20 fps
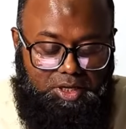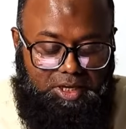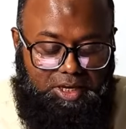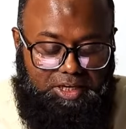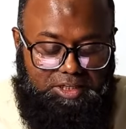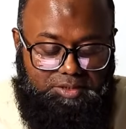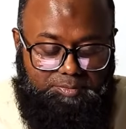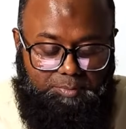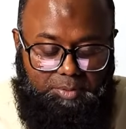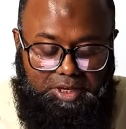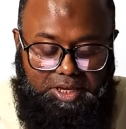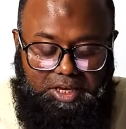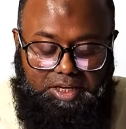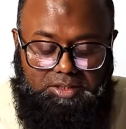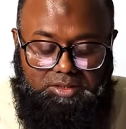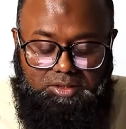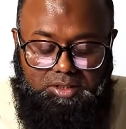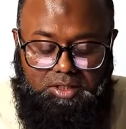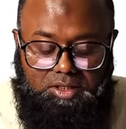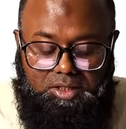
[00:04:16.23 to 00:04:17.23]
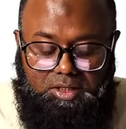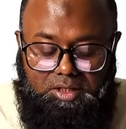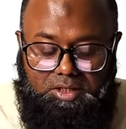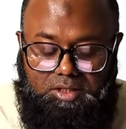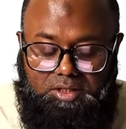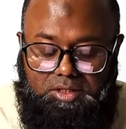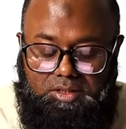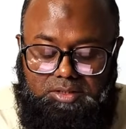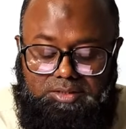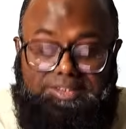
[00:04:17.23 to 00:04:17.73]
explain
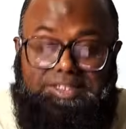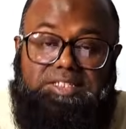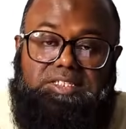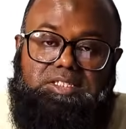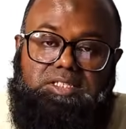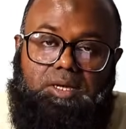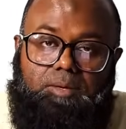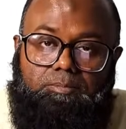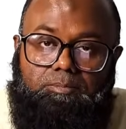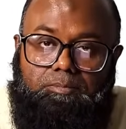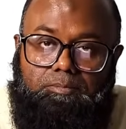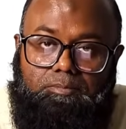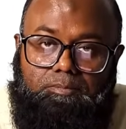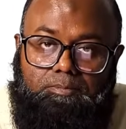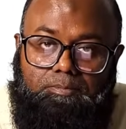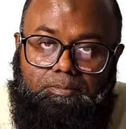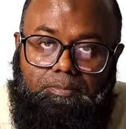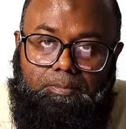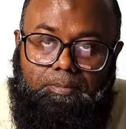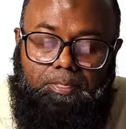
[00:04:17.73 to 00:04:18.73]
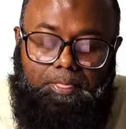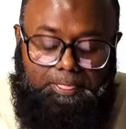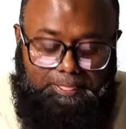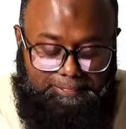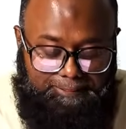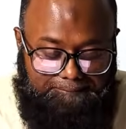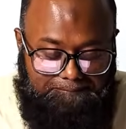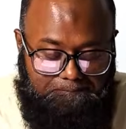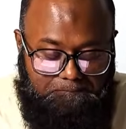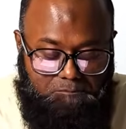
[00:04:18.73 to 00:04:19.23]
this sum.
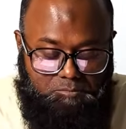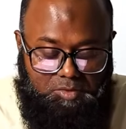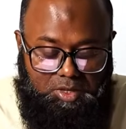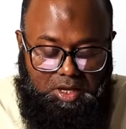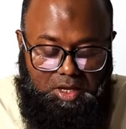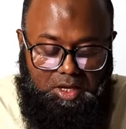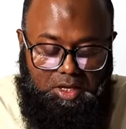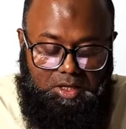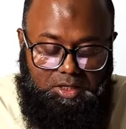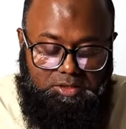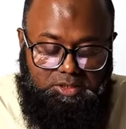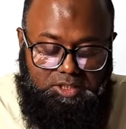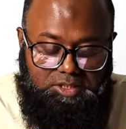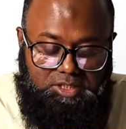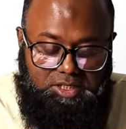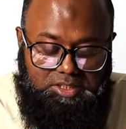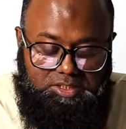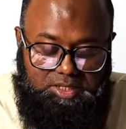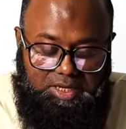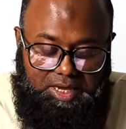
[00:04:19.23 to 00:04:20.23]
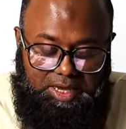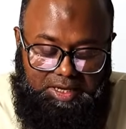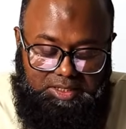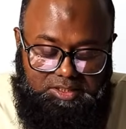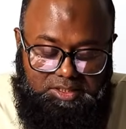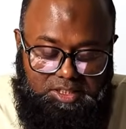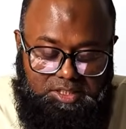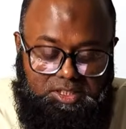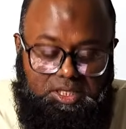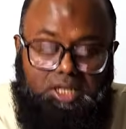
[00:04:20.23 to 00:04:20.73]
This is
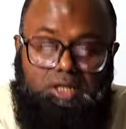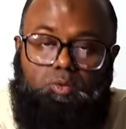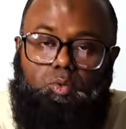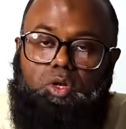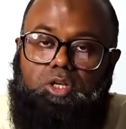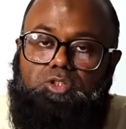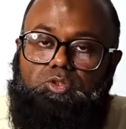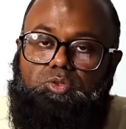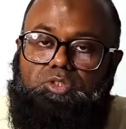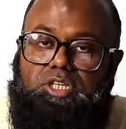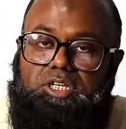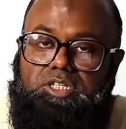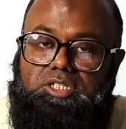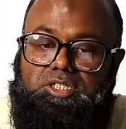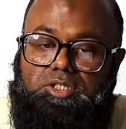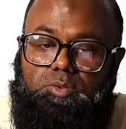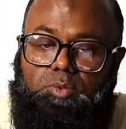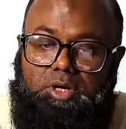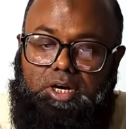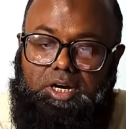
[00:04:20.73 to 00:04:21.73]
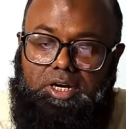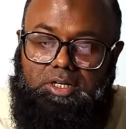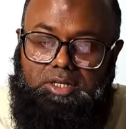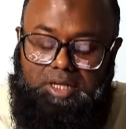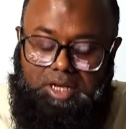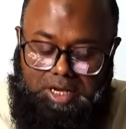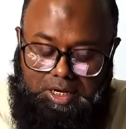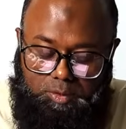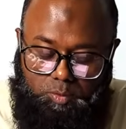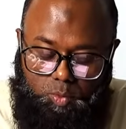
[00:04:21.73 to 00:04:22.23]
x is equal to t
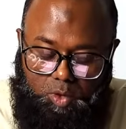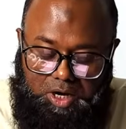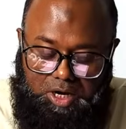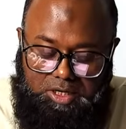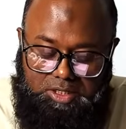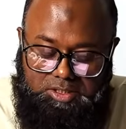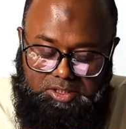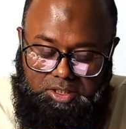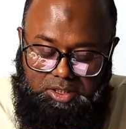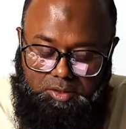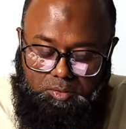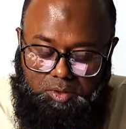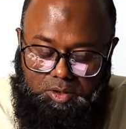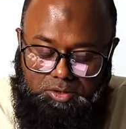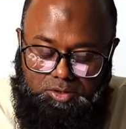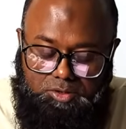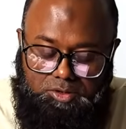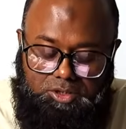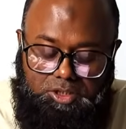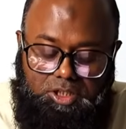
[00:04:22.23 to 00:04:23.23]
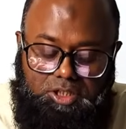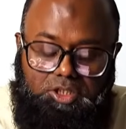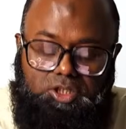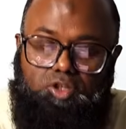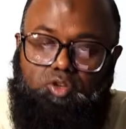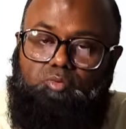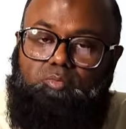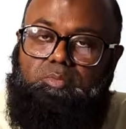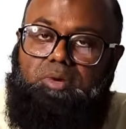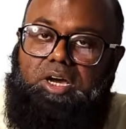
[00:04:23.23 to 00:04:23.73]
squared and y is equal to t
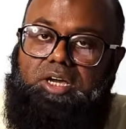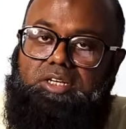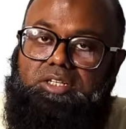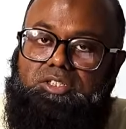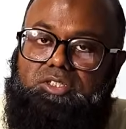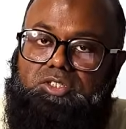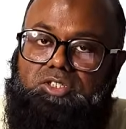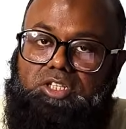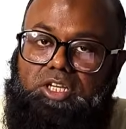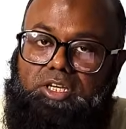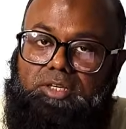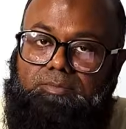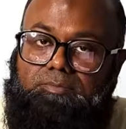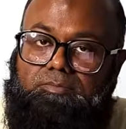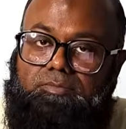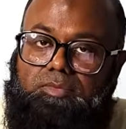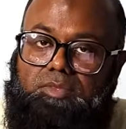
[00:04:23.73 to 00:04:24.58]
cubed minus t.